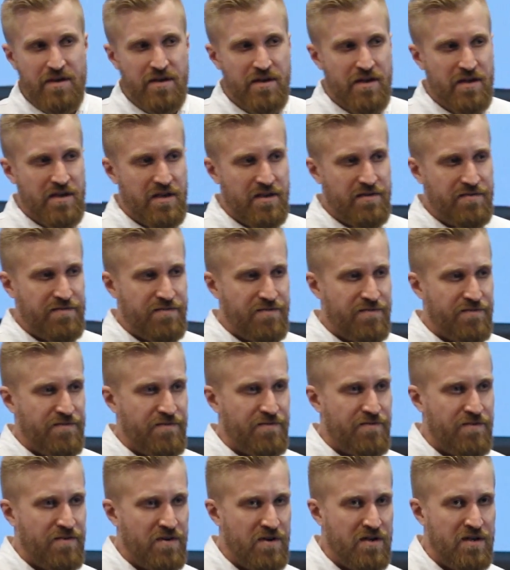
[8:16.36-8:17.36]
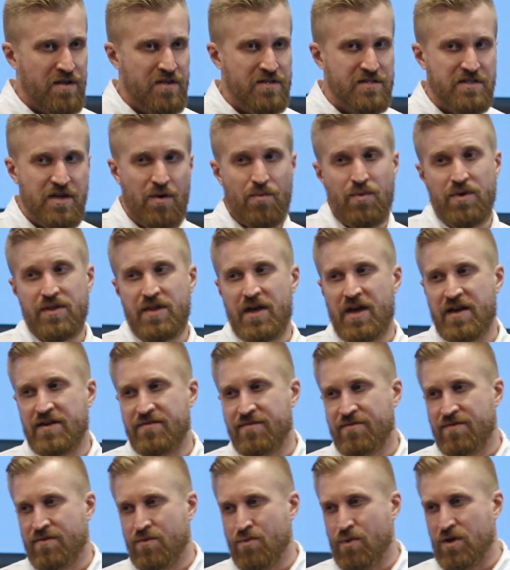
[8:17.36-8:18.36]
If someone
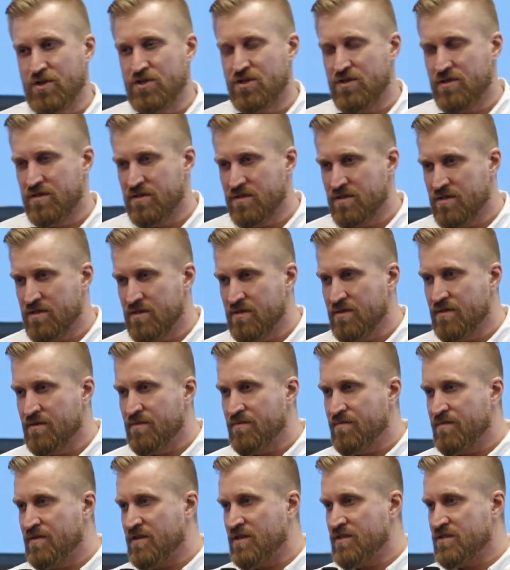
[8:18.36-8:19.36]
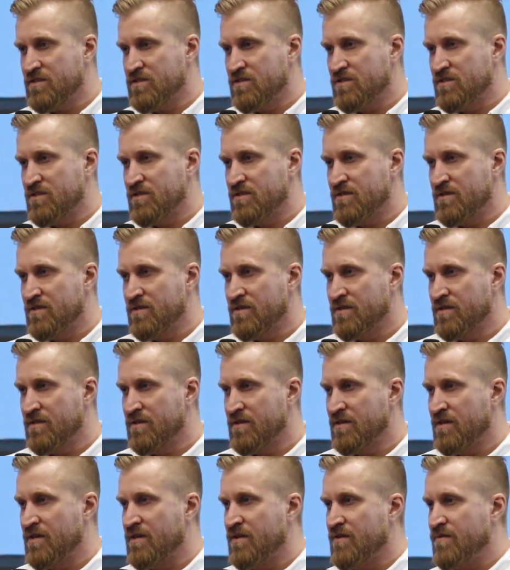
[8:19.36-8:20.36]
have questions, please
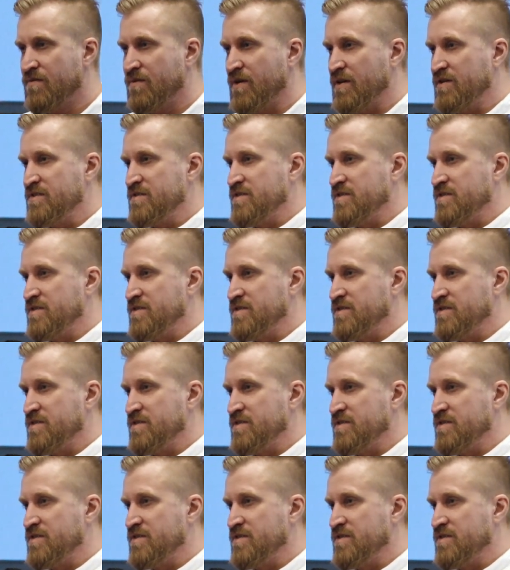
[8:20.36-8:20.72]
raise.